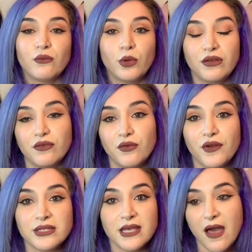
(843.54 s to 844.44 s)
one of your
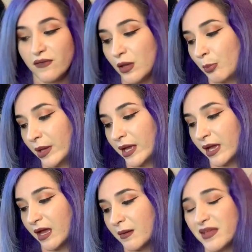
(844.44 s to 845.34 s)
friends have it. But
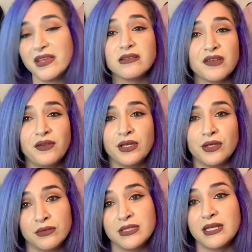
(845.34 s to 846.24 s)
I think I'll definitely
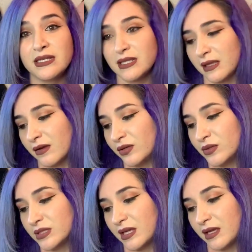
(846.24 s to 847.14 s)
use this. I think I'll
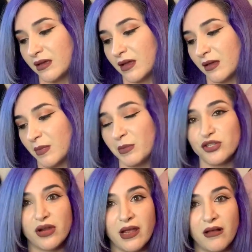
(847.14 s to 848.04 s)
use it. I'm gonna
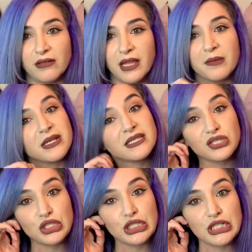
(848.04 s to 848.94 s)
try it on like my
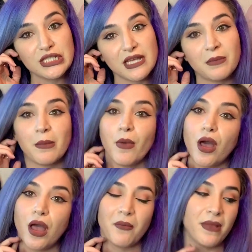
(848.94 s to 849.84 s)
sisters and my
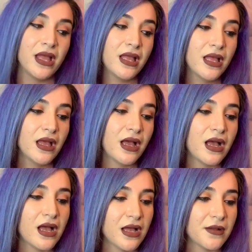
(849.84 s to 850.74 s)
mom,
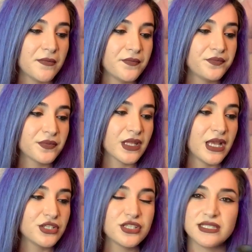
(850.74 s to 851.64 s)

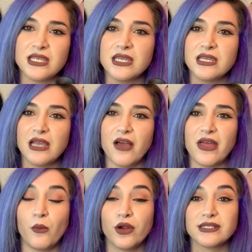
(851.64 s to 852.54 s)
and just see how
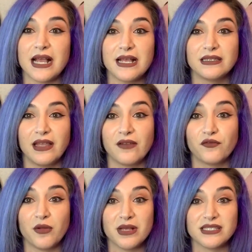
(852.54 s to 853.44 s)
that works, like
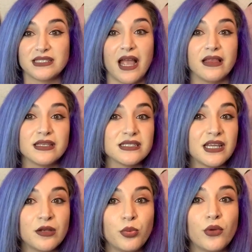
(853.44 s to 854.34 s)
from a stylist
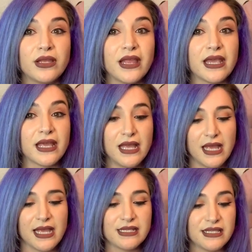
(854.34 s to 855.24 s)
standpoint. Like,
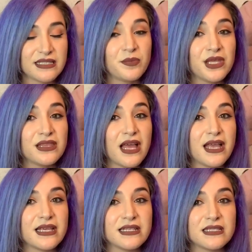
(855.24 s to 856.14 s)
is this something
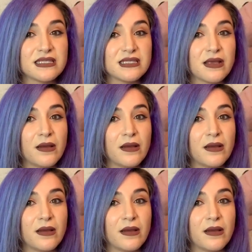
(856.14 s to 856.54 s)
that is